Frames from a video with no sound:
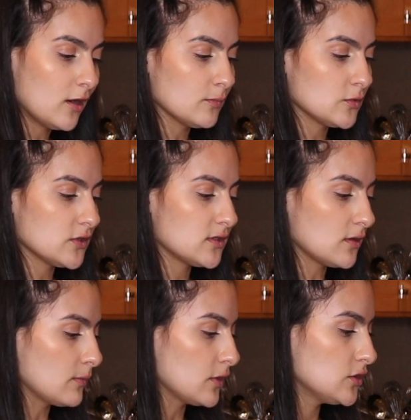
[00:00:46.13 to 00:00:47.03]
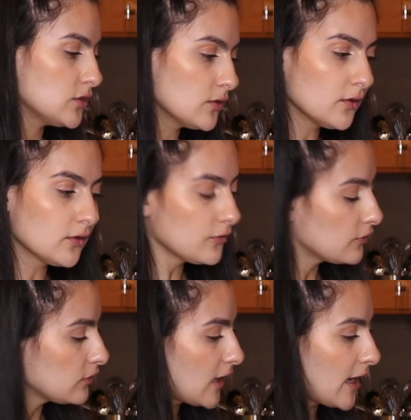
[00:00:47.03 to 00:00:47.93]
Just some sugar,
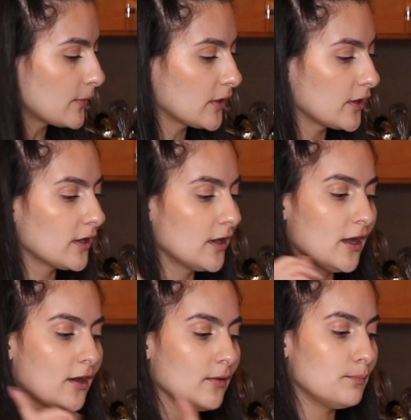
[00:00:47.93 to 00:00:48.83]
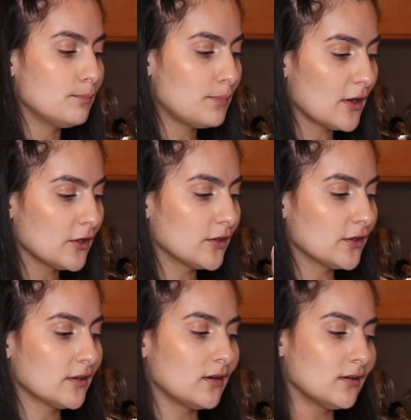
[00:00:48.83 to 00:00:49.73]
flour,
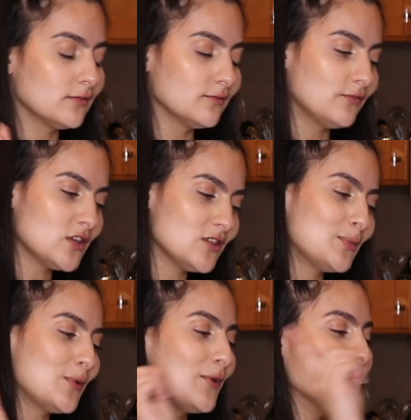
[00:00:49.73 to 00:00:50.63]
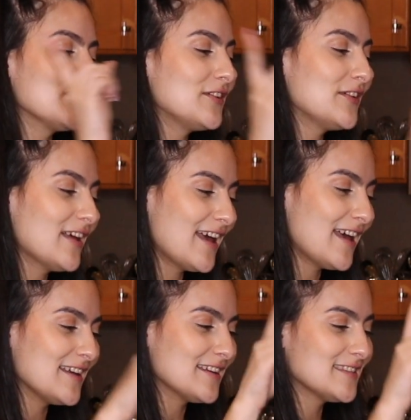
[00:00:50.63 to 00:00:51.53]
butter, vegetable oil,
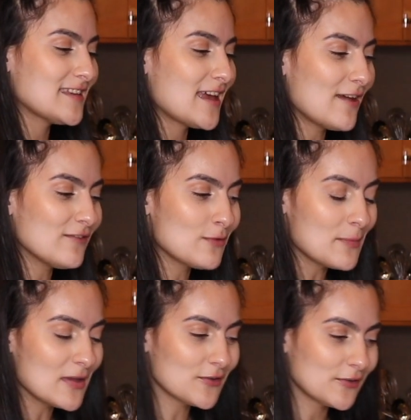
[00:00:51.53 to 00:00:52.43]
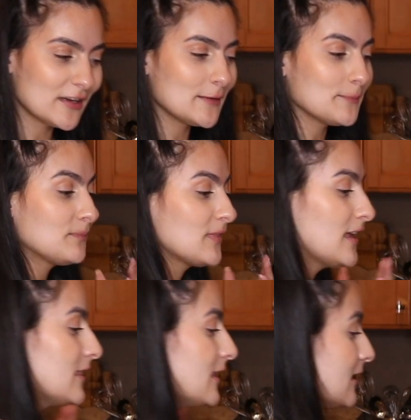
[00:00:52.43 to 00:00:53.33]
eggs, heavy whipping cream.
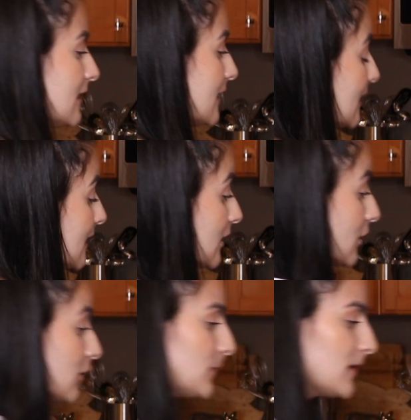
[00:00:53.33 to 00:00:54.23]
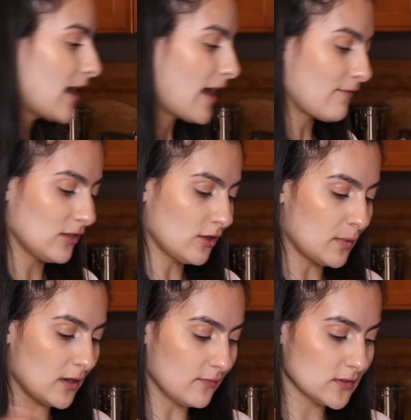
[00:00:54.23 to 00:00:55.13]
Then in here we have a little
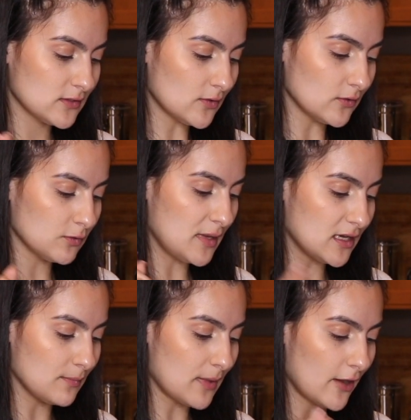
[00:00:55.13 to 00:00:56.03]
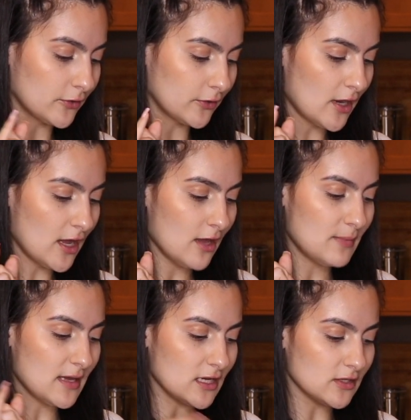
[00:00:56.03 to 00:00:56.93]
bit of salt, baking powder,
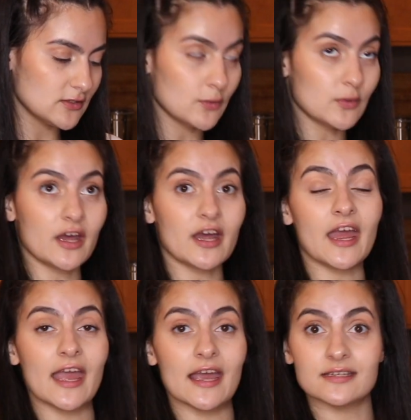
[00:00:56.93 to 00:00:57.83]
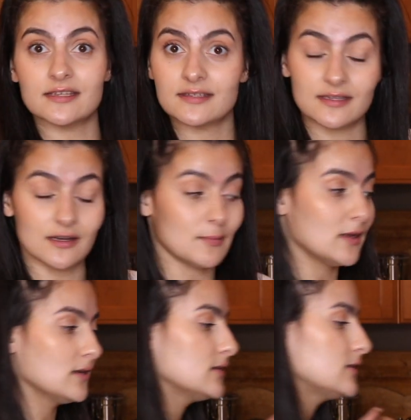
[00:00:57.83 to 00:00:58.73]
baking soda, and
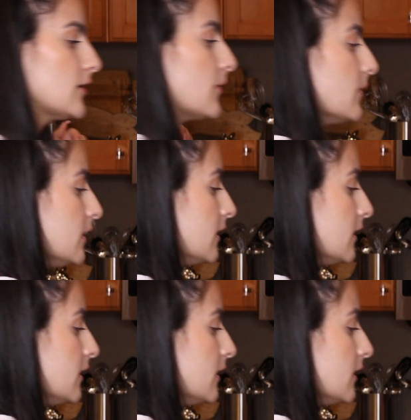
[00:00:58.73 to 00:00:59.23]
cinnamon. So